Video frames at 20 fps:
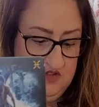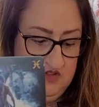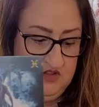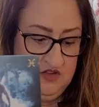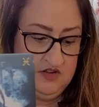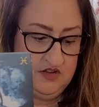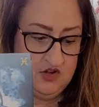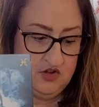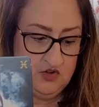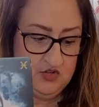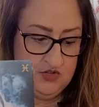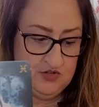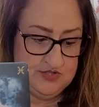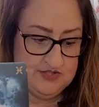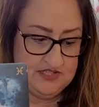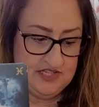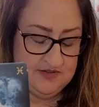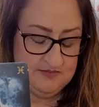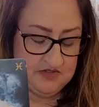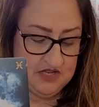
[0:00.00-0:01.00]
You know, you
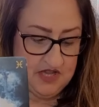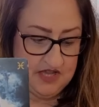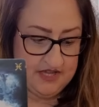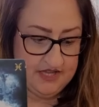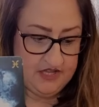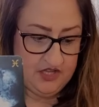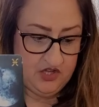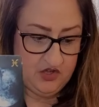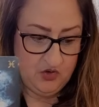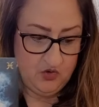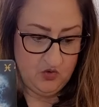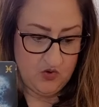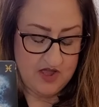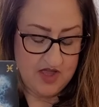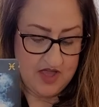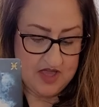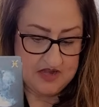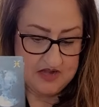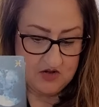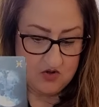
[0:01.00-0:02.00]
seemed like you
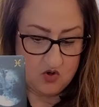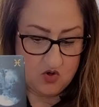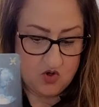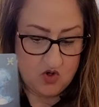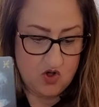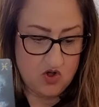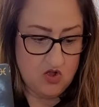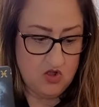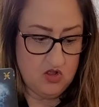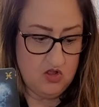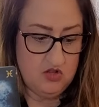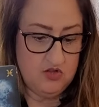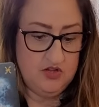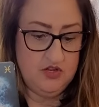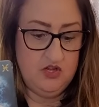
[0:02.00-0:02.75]
had it all.